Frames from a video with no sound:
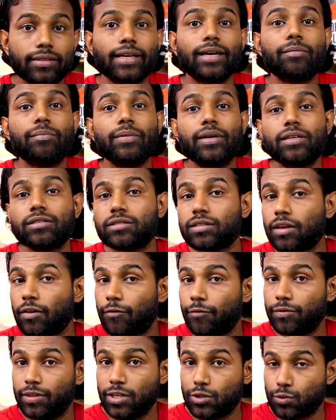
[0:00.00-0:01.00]
that means
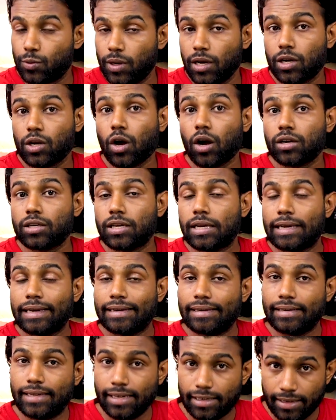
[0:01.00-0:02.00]
this will not
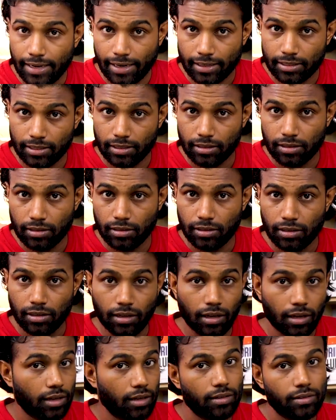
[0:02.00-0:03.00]
detect
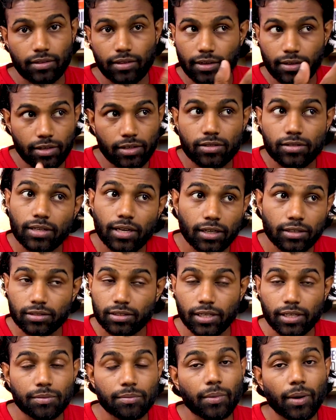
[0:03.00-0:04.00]
there is dust
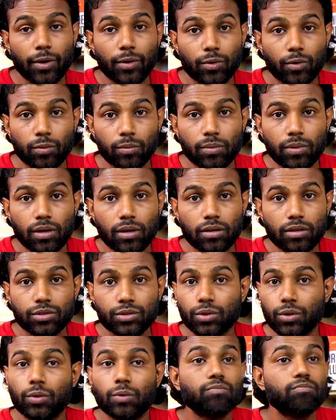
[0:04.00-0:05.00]
in my room.
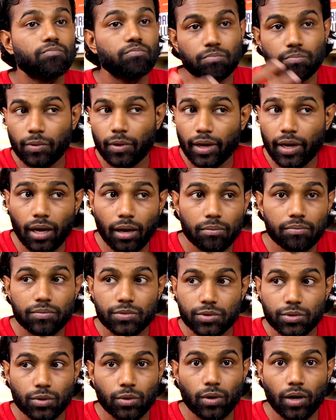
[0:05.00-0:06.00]
So yeah,
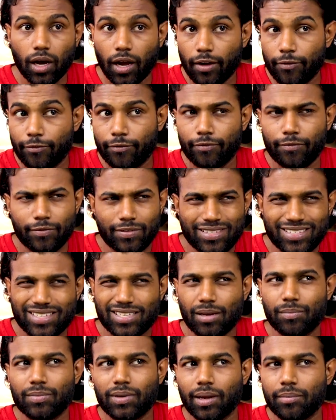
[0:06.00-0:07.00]
so I
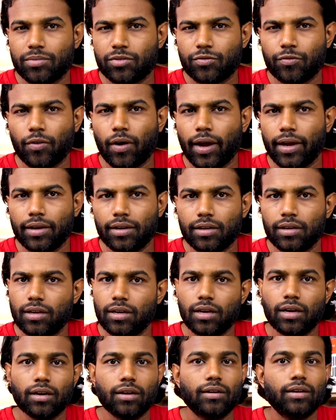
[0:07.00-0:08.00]
sometimes find
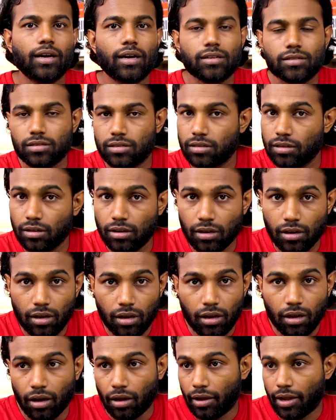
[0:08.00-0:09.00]
dust
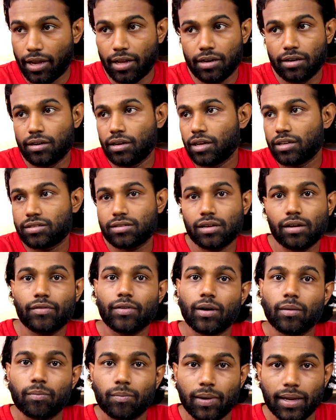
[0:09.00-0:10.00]
in
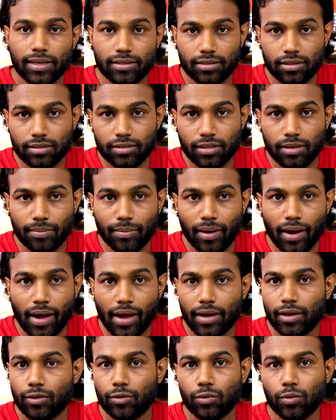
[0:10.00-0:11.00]
several places in
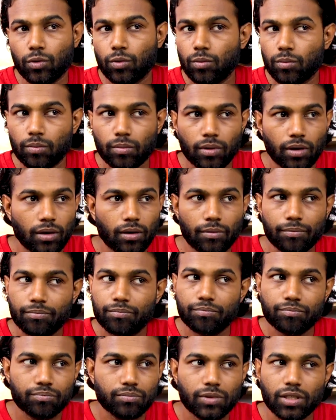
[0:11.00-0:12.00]
my room.
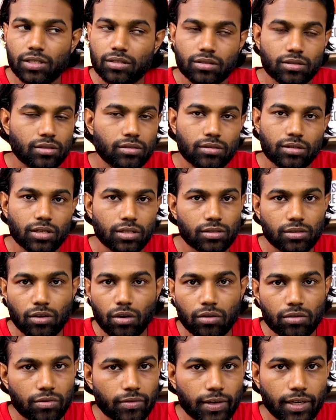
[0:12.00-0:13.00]
This does
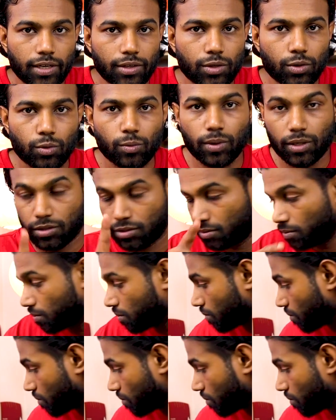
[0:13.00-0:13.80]
not really do much.